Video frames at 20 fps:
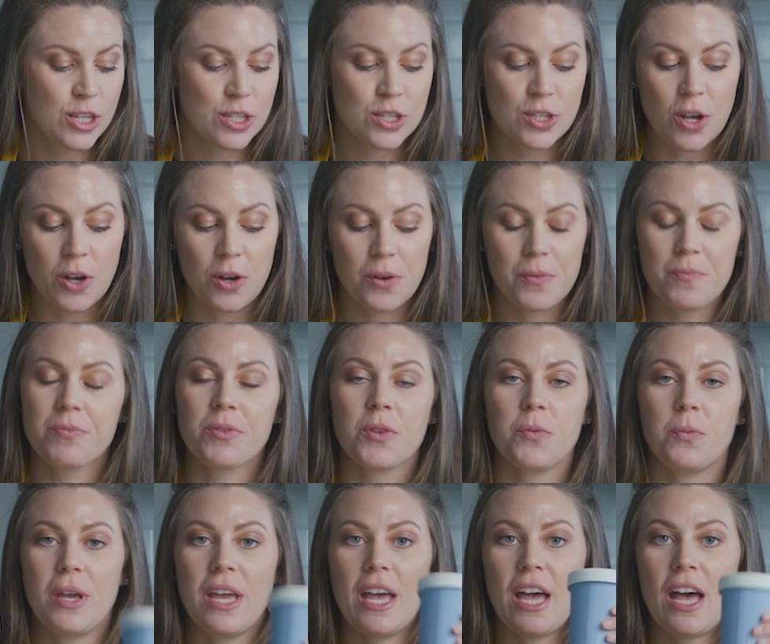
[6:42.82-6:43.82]
So
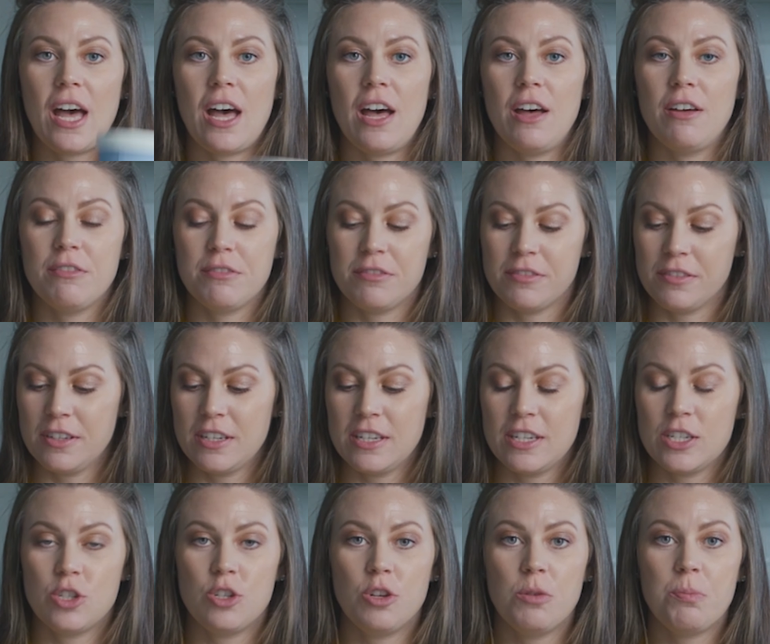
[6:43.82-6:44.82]
we have
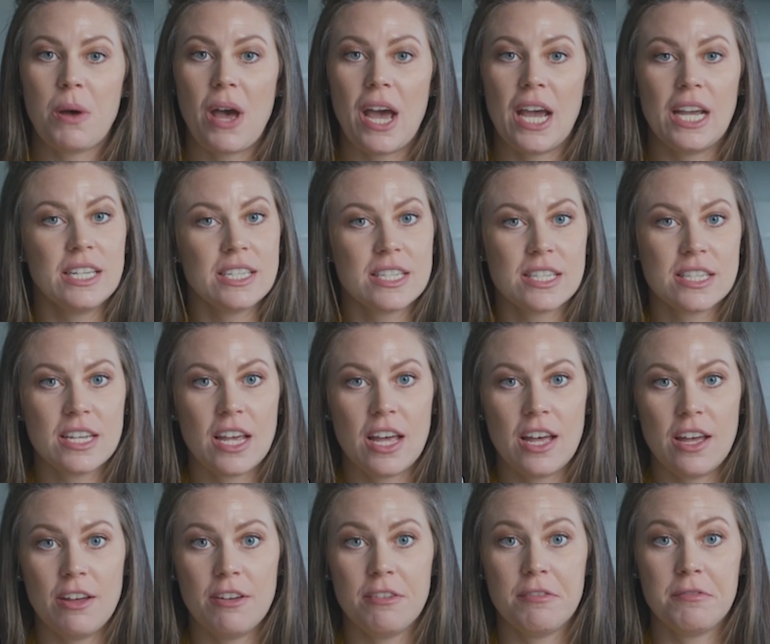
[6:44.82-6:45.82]
2 pints
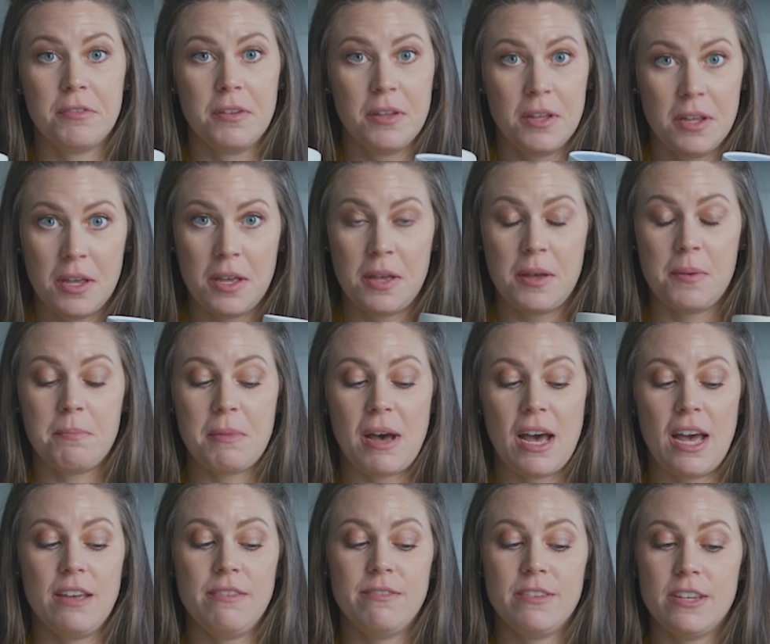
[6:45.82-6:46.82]
of
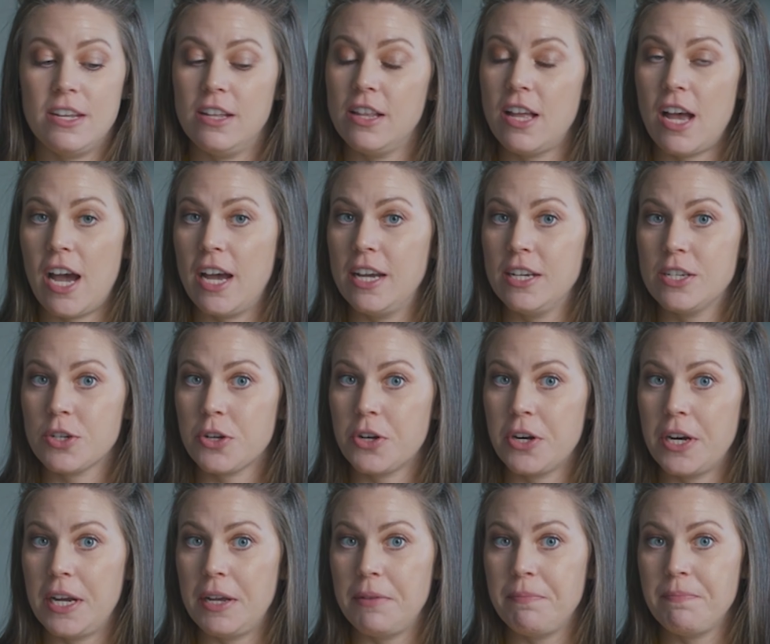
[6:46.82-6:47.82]
my vanilla ice
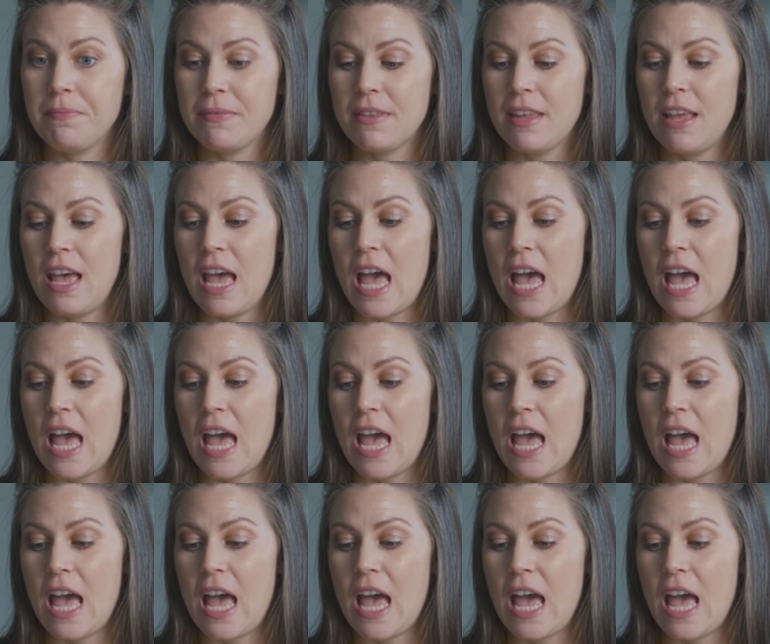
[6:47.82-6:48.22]
cream,